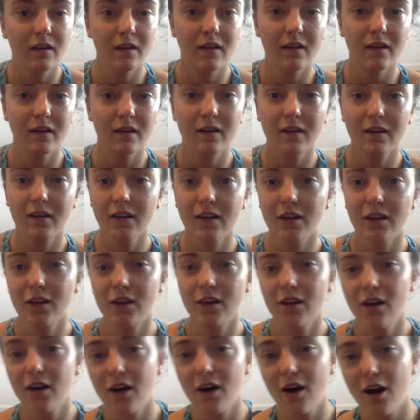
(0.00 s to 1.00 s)
Halfway there.
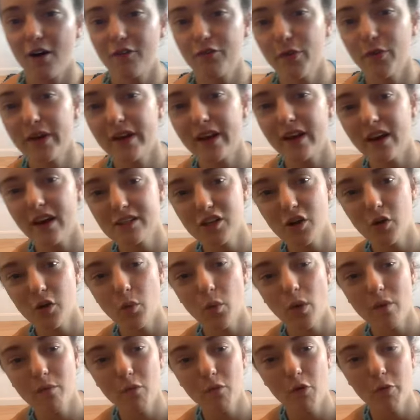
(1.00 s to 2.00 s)
Halfway, guys. You got
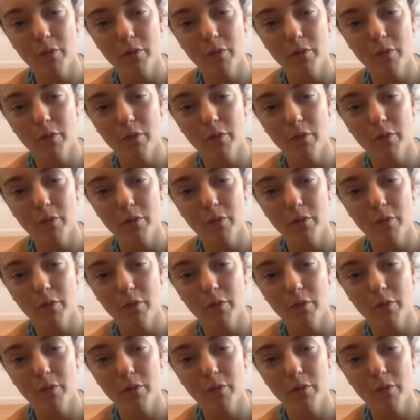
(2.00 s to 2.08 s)
one more